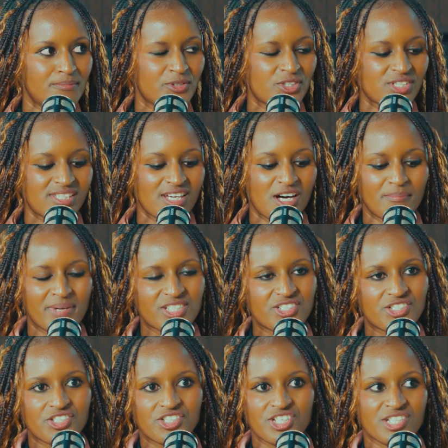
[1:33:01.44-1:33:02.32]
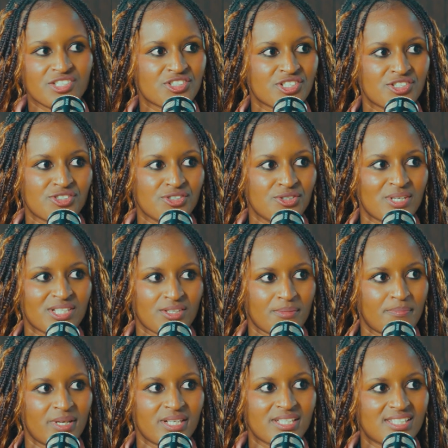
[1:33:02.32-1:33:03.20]
Just how much it changes you
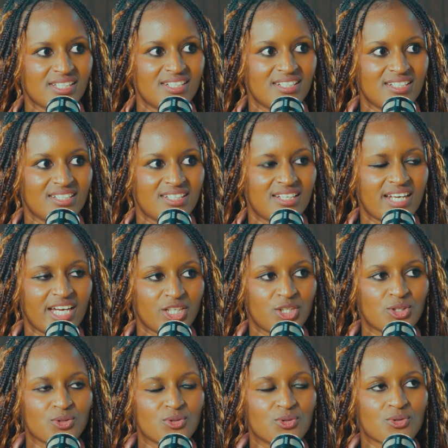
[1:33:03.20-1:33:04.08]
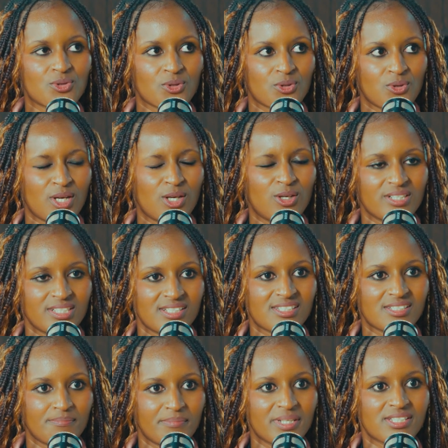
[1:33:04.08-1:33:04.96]
as a person. Like you grow a
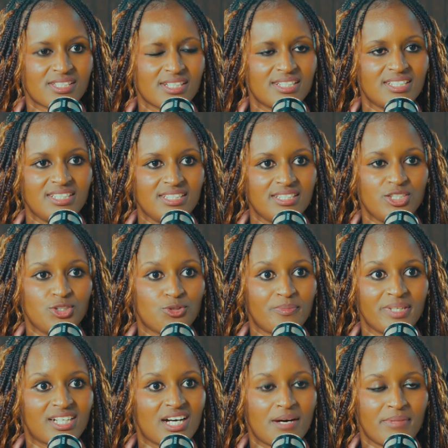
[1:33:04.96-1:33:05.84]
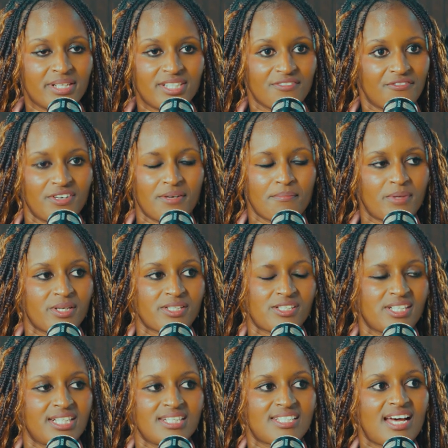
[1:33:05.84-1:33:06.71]
lot as a person. You become a different
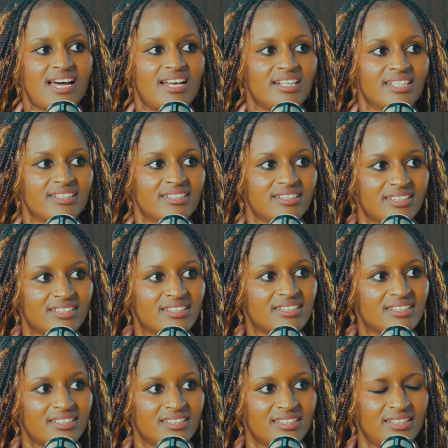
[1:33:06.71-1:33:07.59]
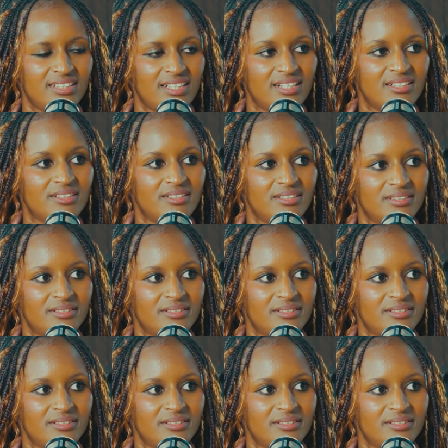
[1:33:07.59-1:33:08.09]
person entirely. Yeah.